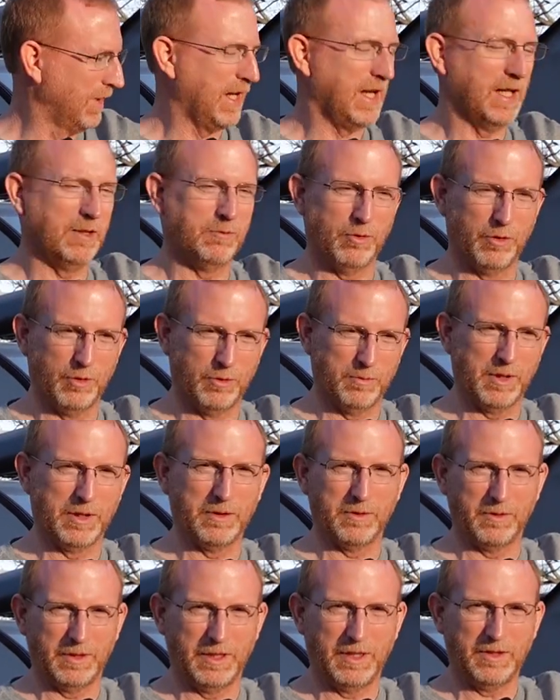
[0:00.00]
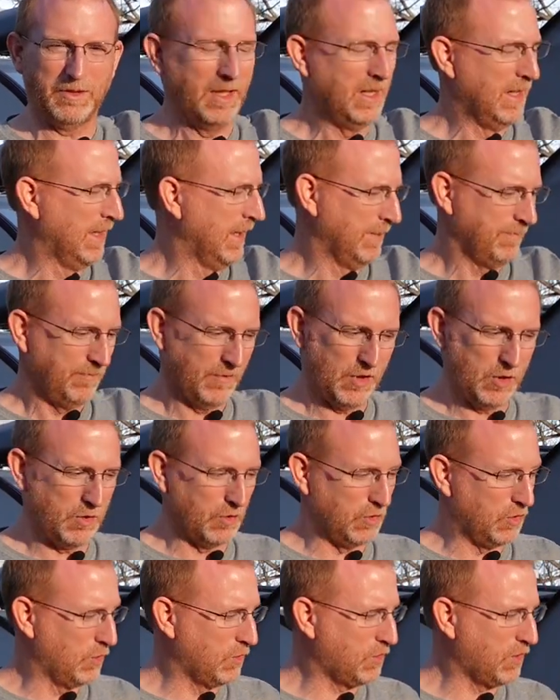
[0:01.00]
headroom underneath, you
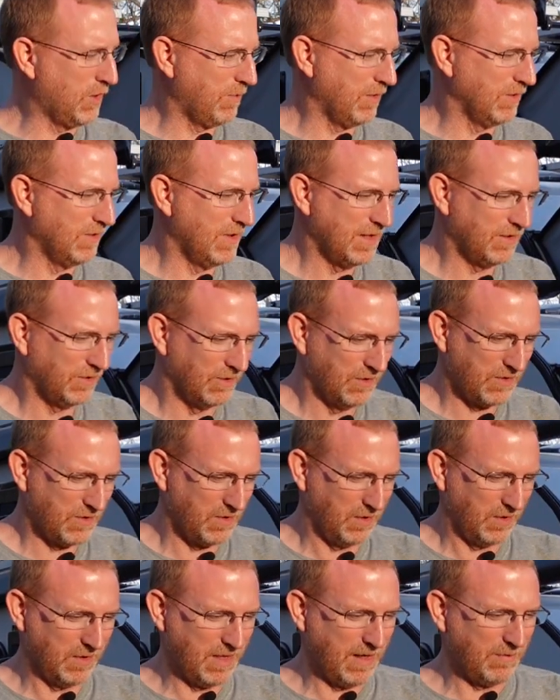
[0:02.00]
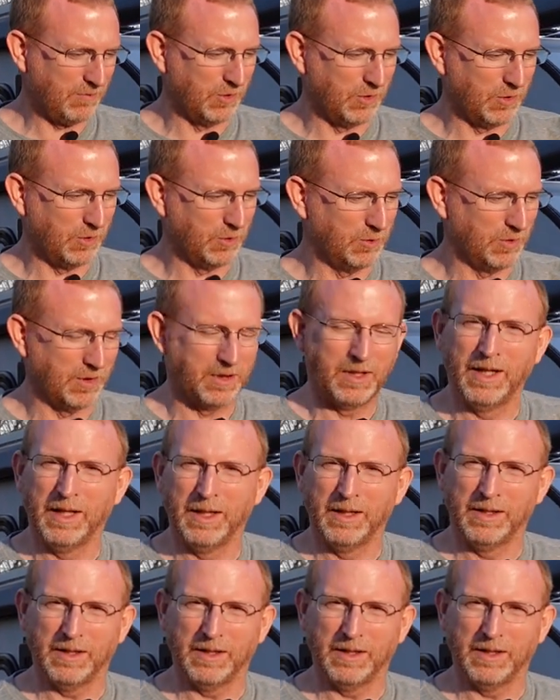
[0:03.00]
can do something like this in the afternoon and,